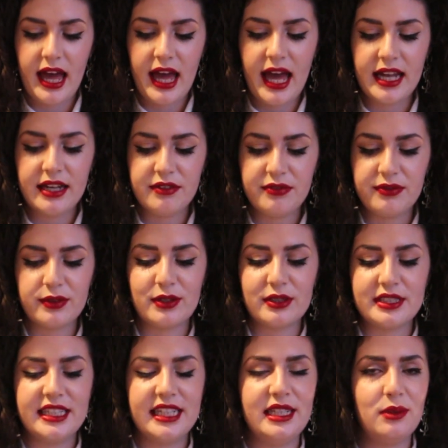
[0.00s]

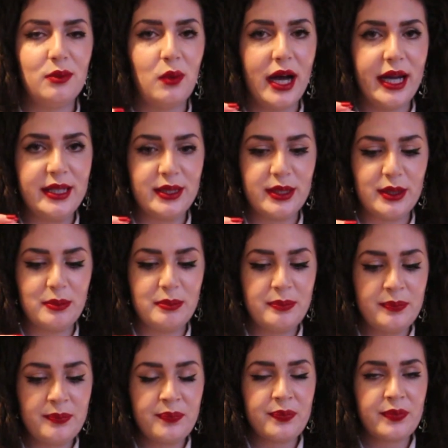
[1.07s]
N40 Wine Gum.
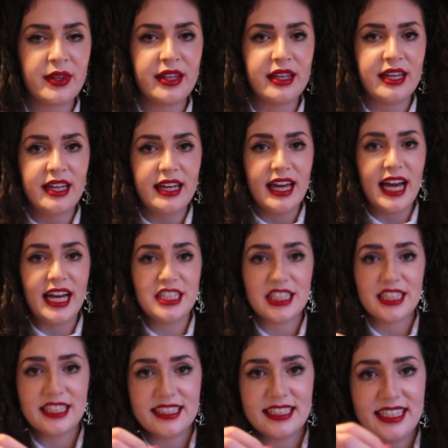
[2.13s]
As you
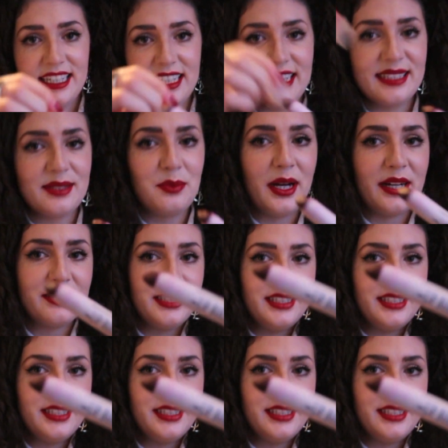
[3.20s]
can see, it's well